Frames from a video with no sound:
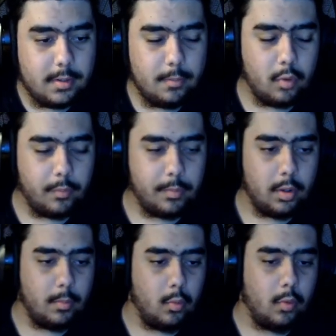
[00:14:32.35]
morph
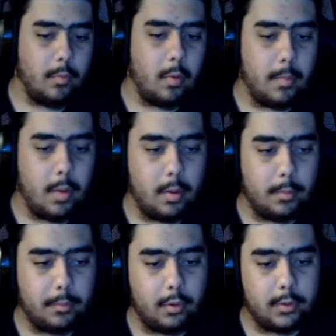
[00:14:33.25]
ball
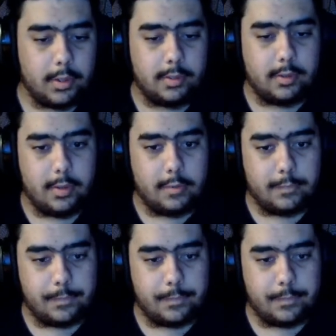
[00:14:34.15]
bombs, all that stuff.